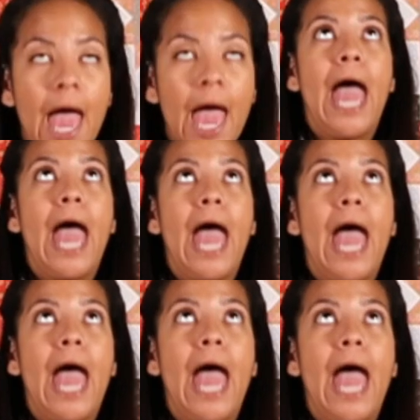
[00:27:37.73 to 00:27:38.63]
and it
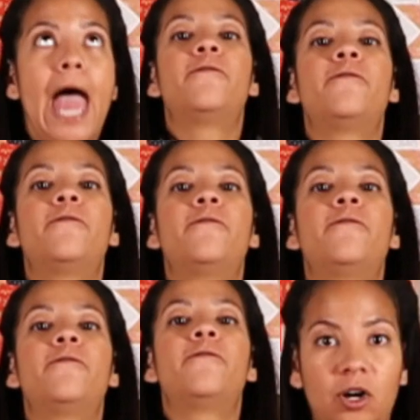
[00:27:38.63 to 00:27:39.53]
is
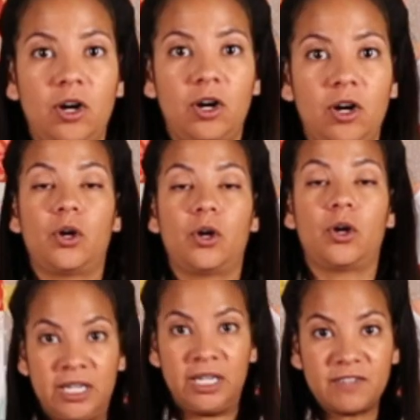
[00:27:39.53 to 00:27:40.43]
phenomenal. It's called
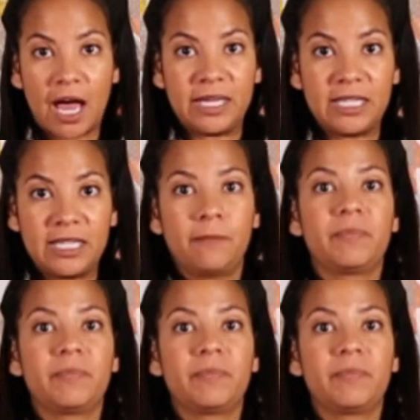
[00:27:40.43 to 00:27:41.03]
Queen of Diamonds.